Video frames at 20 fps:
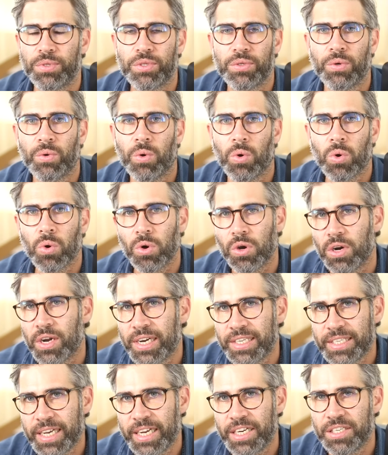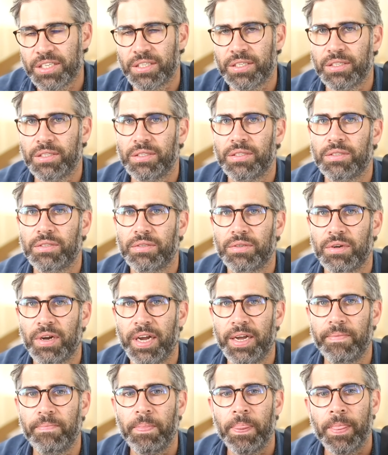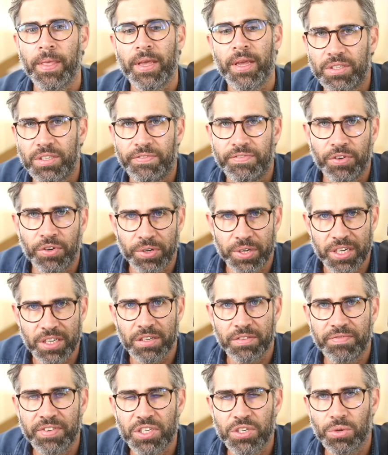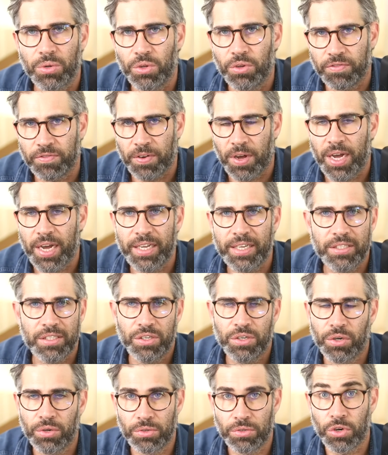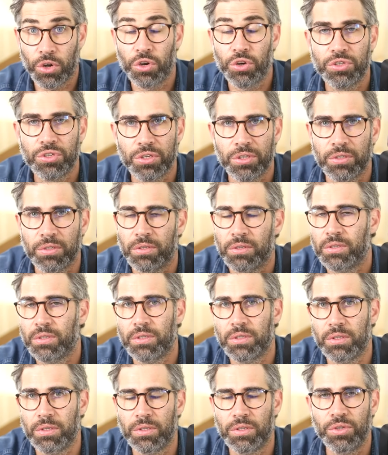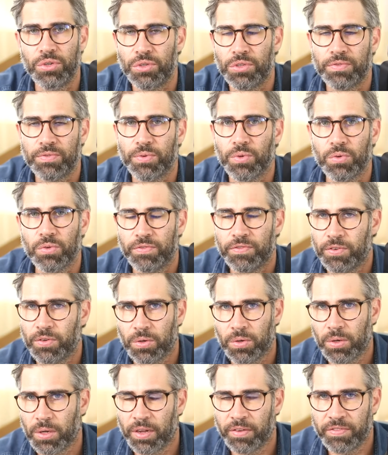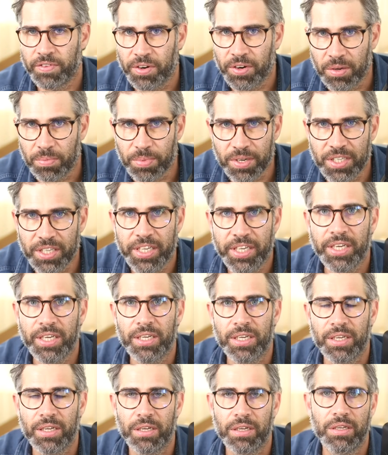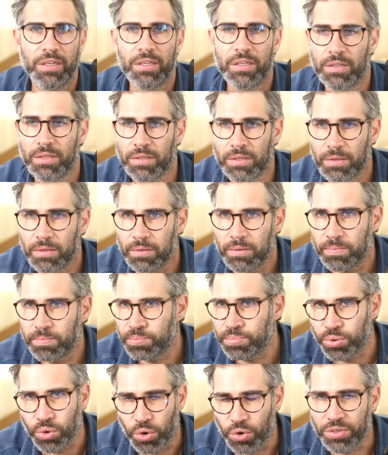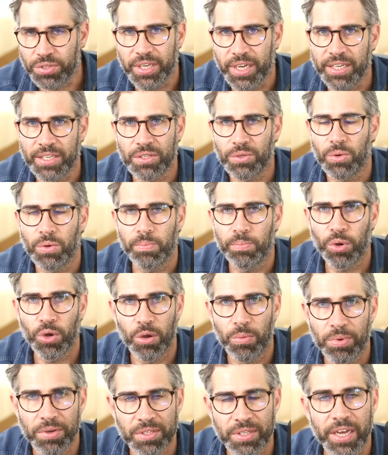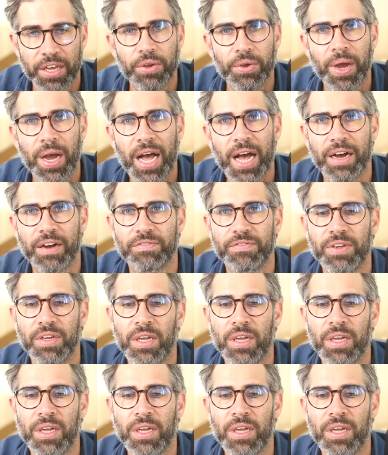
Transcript: or organizations, right? If you're an individual who finds, Notion useful for a very particular process or purpose that you have,